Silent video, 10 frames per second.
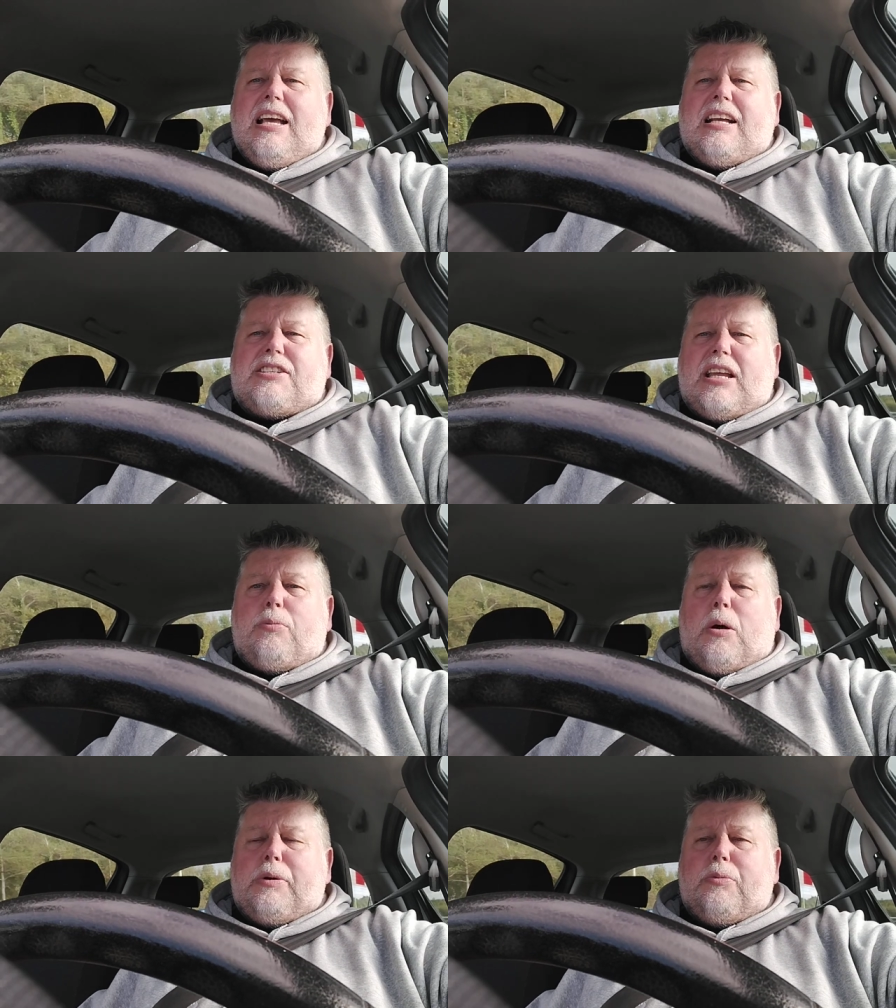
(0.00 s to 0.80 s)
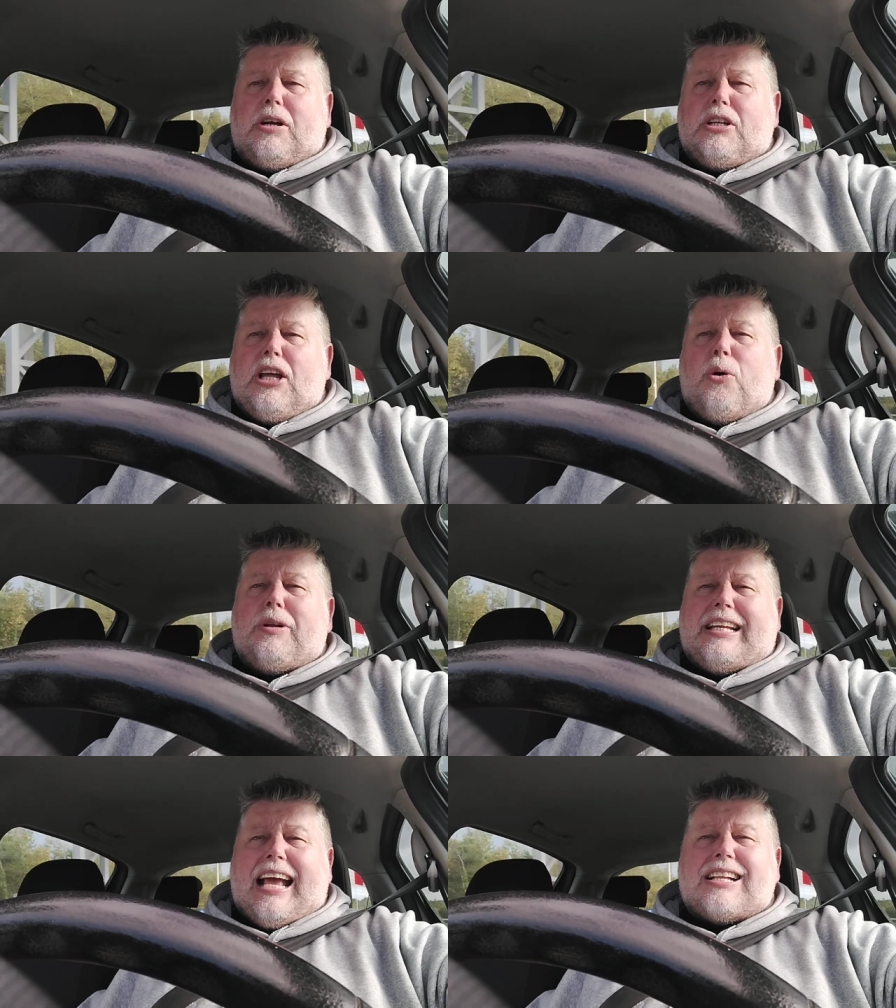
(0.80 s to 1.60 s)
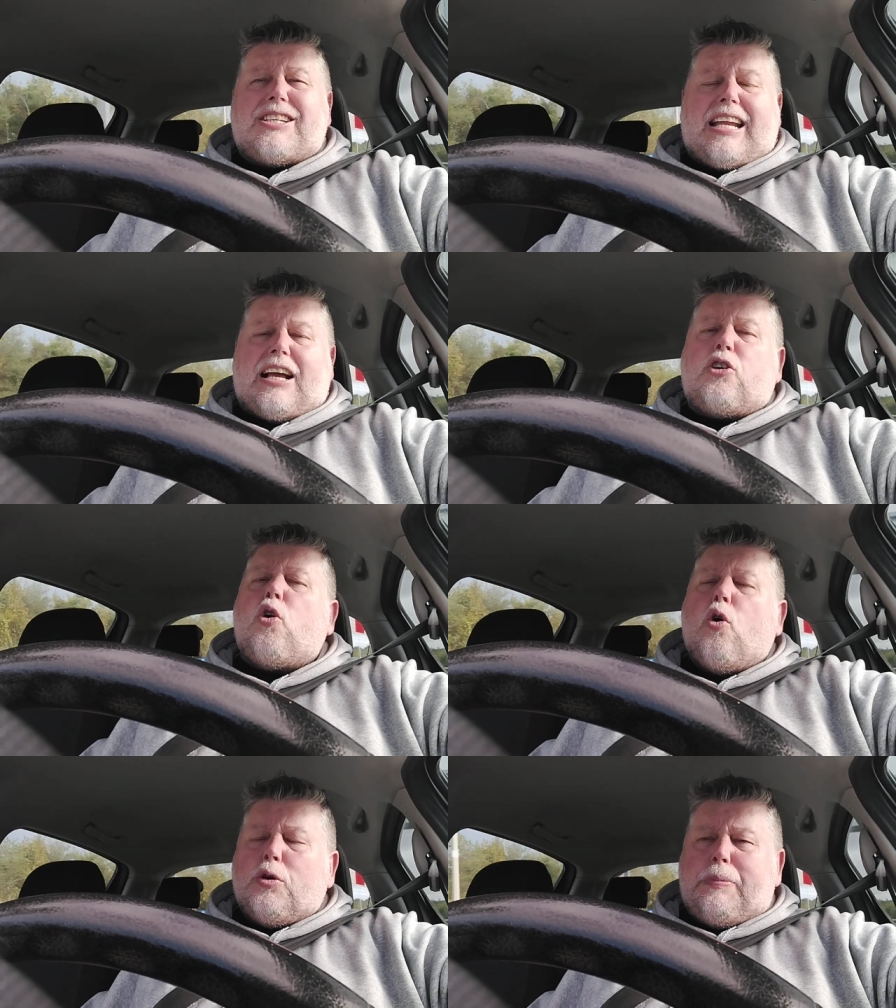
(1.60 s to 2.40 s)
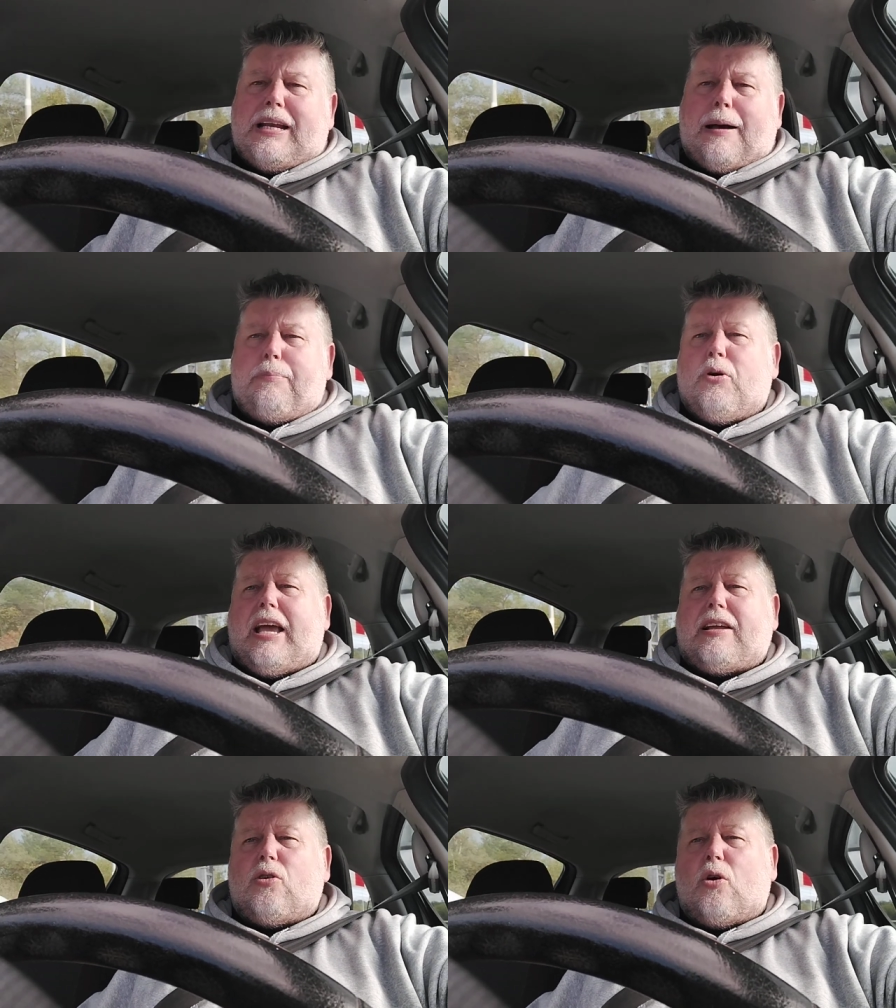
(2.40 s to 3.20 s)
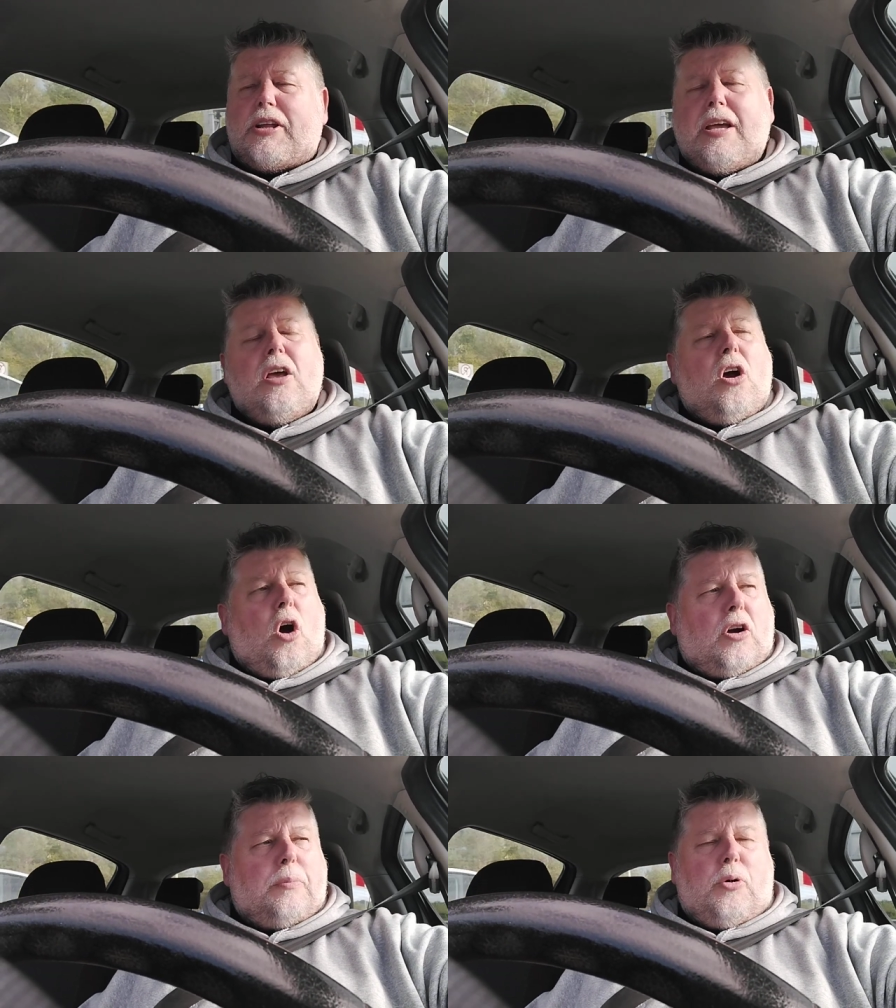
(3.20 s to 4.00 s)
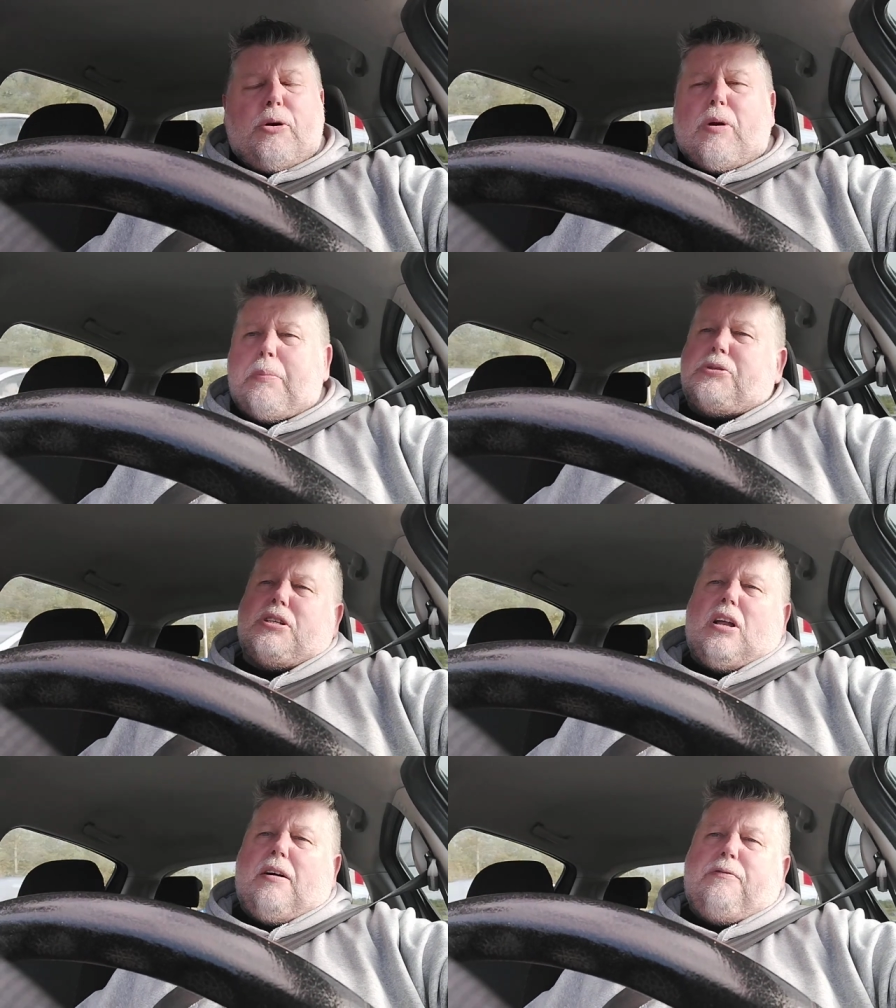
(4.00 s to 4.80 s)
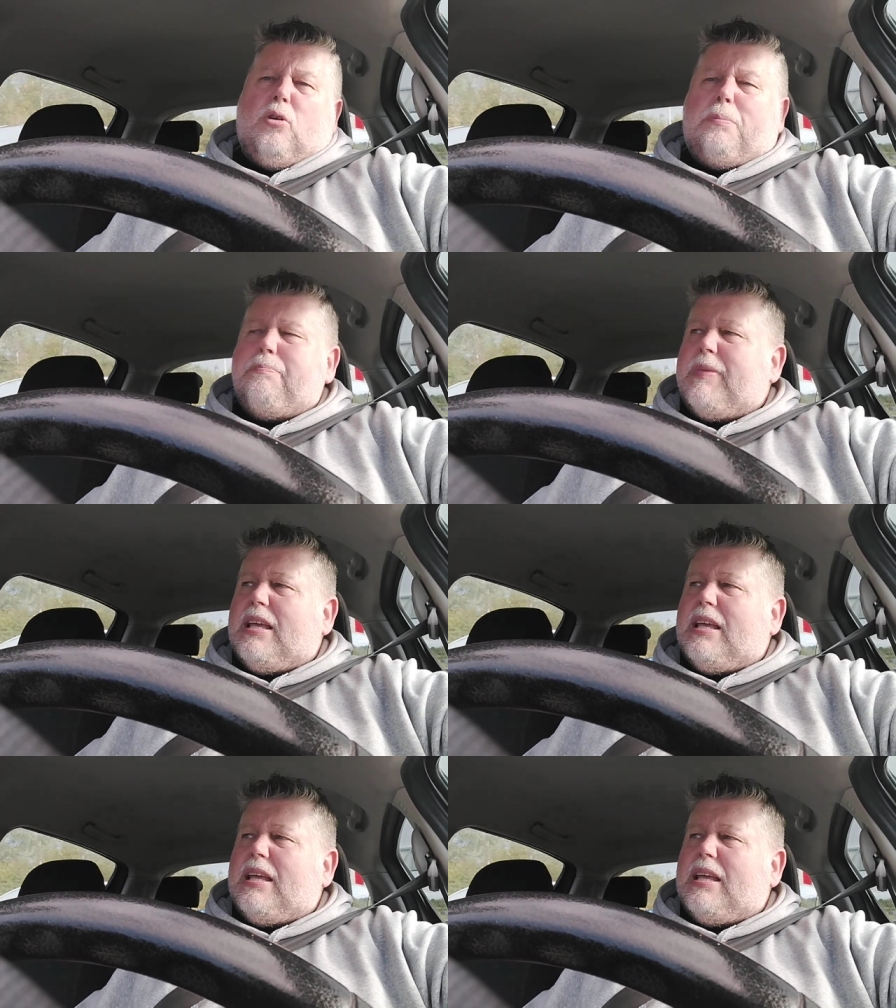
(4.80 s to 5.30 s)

and see what we want to do. And the answer to that could be that boy Aitnori or the boy Robinson off Fulham.